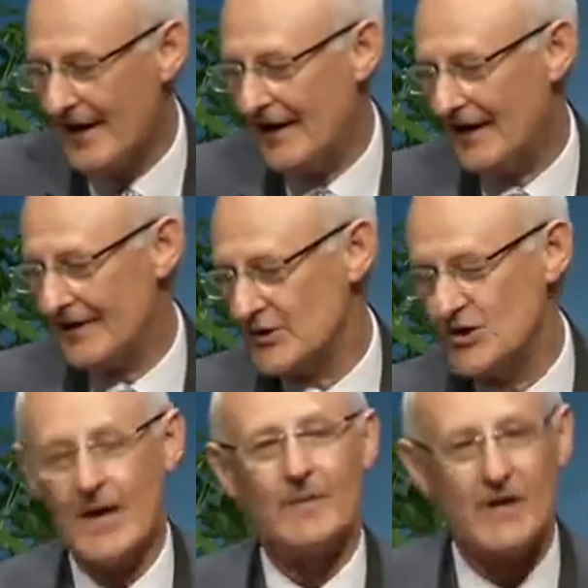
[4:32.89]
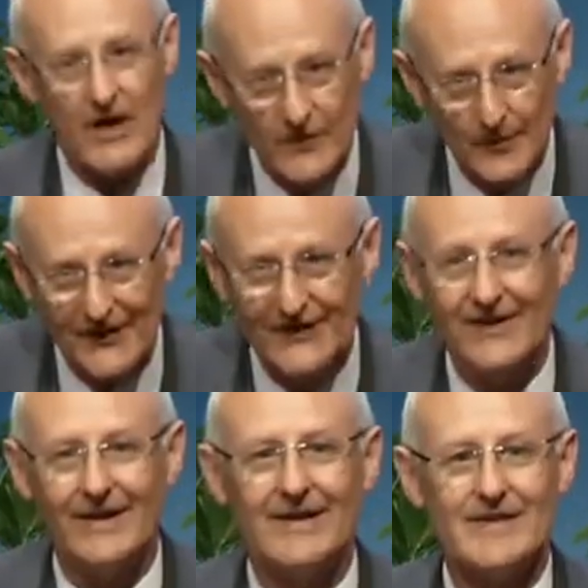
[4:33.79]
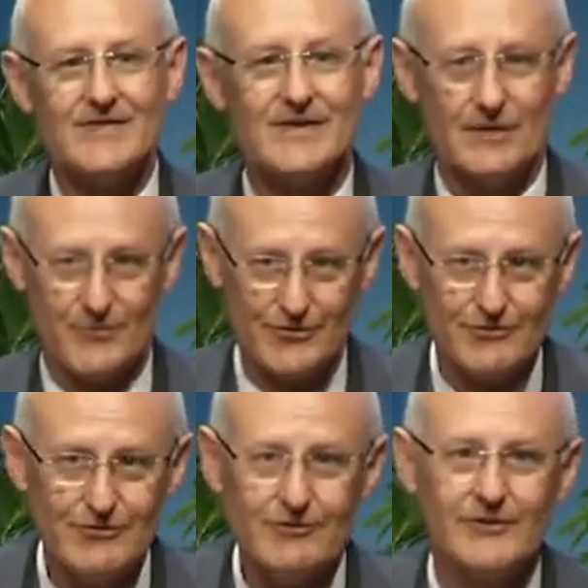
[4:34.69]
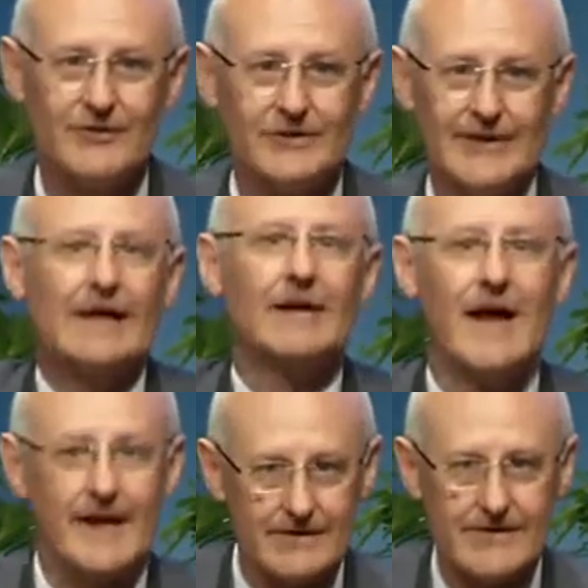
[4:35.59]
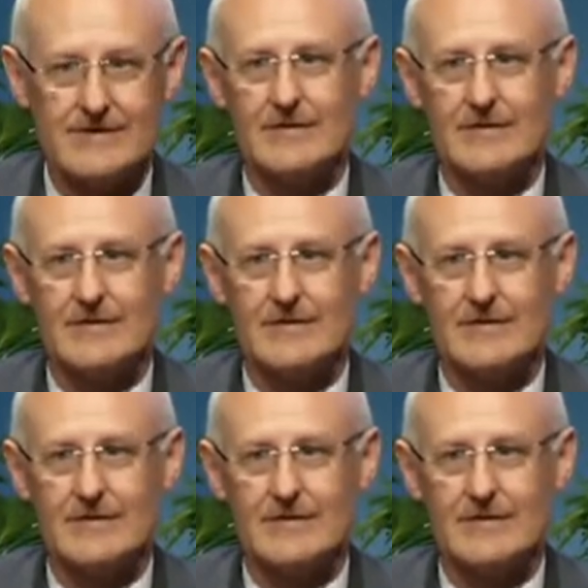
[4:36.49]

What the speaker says: the German government has approved gigaliners,